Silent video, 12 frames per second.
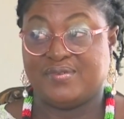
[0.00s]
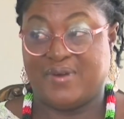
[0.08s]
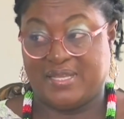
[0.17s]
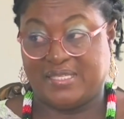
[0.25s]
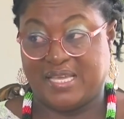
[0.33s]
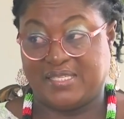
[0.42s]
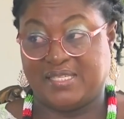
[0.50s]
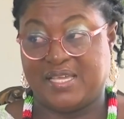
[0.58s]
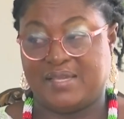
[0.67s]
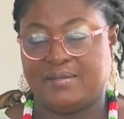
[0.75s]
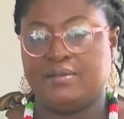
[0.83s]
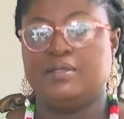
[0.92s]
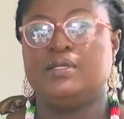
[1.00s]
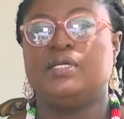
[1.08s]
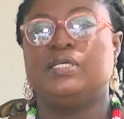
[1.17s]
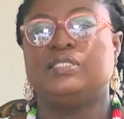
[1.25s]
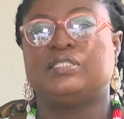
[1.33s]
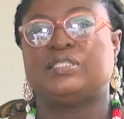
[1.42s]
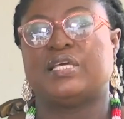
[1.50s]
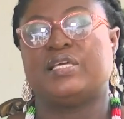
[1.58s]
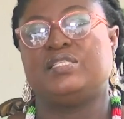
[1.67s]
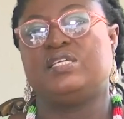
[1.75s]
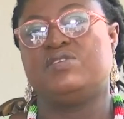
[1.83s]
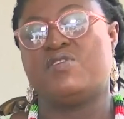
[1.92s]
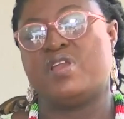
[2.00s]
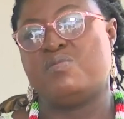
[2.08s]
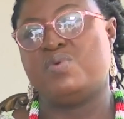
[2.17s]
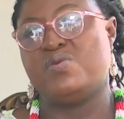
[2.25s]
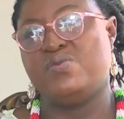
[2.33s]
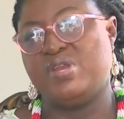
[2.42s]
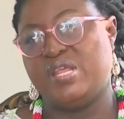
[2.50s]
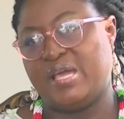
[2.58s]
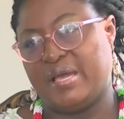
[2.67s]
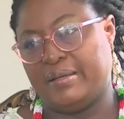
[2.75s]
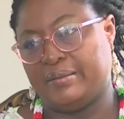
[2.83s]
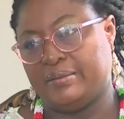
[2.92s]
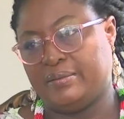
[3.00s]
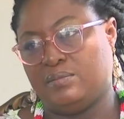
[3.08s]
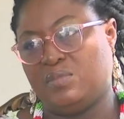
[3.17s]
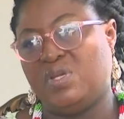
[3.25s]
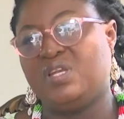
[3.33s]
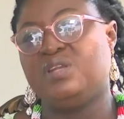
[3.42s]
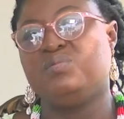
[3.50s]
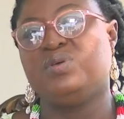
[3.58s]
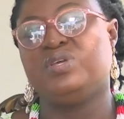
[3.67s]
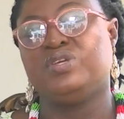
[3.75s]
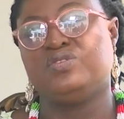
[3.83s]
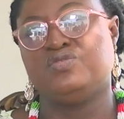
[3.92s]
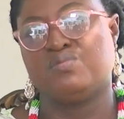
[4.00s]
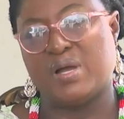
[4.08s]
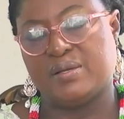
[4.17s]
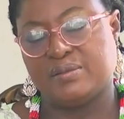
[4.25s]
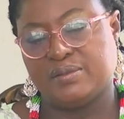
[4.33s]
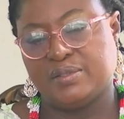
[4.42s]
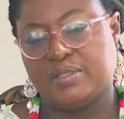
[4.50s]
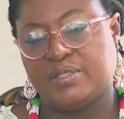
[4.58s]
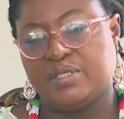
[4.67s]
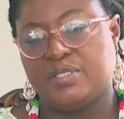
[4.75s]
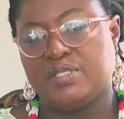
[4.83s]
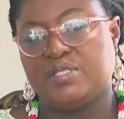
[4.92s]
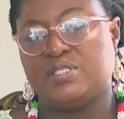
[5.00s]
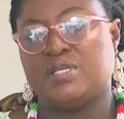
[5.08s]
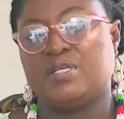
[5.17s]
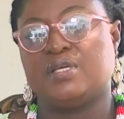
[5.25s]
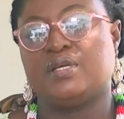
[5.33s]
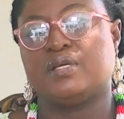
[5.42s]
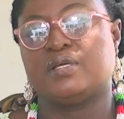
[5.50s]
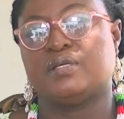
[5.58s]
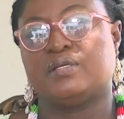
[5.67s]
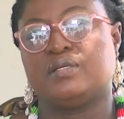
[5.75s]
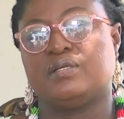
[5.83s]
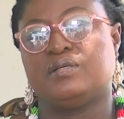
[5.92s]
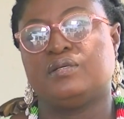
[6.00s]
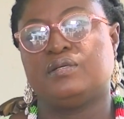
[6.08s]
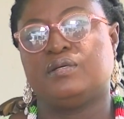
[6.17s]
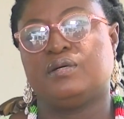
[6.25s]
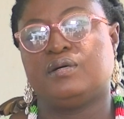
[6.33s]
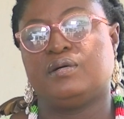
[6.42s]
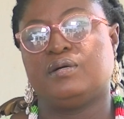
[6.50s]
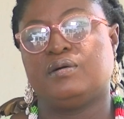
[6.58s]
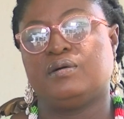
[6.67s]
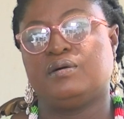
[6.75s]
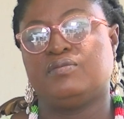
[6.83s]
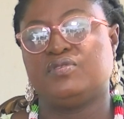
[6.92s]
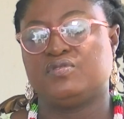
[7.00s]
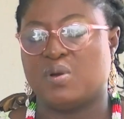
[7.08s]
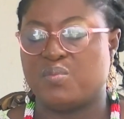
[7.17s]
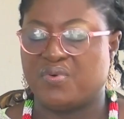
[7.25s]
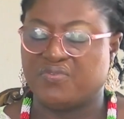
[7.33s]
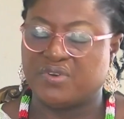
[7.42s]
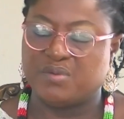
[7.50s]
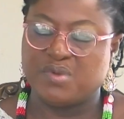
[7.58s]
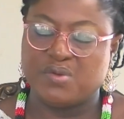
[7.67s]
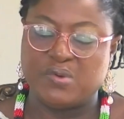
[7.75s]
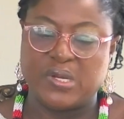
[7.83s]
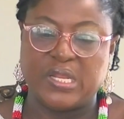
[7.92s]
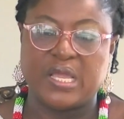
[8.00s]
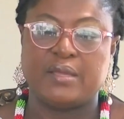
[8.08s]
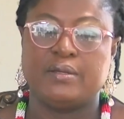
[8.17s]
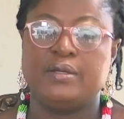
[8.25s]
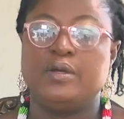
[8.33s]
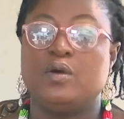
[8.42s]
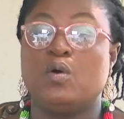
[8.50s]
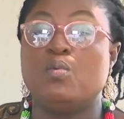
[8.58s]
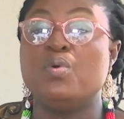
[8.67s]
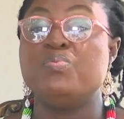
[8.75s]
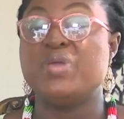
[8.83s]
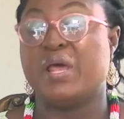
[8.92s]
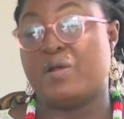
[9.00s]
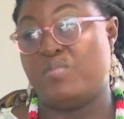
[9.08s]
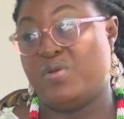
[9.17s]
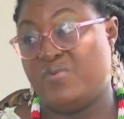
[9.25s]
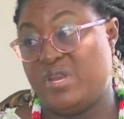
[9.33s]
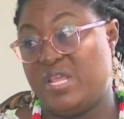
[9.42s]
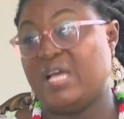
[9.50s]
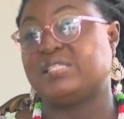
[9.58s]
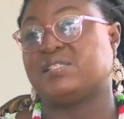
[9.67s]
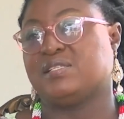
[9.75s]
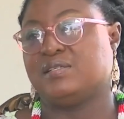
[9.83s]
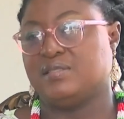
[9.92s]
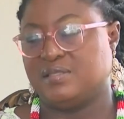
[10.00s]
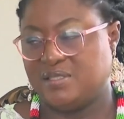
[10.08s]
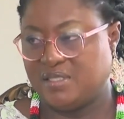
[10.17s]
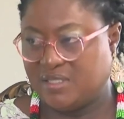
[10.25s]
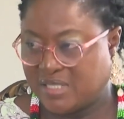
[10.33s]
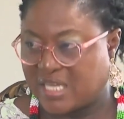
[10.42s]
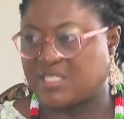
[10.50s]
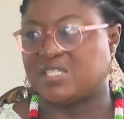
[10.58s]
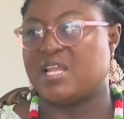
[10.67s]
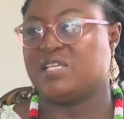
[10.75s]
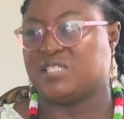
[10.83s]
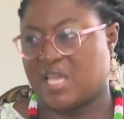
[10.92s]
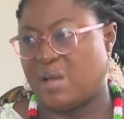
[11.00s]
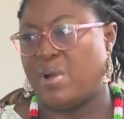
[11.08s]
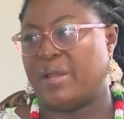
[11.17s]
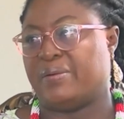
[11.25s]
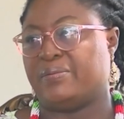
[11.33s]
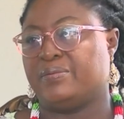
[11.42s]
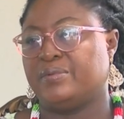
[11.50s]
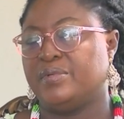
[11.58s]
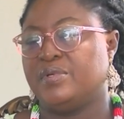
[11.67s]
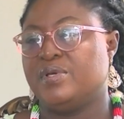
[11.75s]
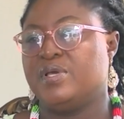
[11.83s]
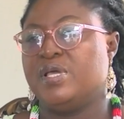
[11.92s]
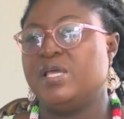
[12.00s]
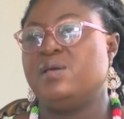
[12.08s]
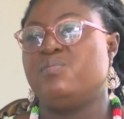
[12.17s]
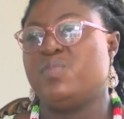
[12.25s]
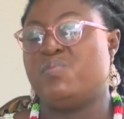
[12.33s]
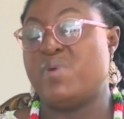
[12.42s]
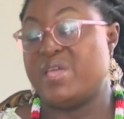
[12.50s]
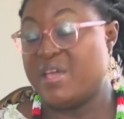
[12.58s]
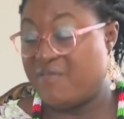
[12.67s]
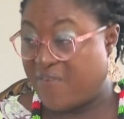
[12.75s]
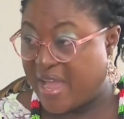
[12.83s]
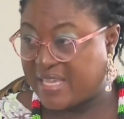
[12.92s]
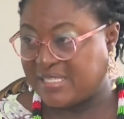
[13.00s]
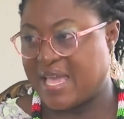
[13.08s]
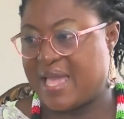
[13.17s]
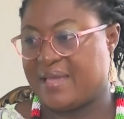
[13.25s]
As you say, say, general, a baby near, meaning a baby juma. Say, of a sample for a baby near. Oh, we be our baby near national chairman. Me be your vice.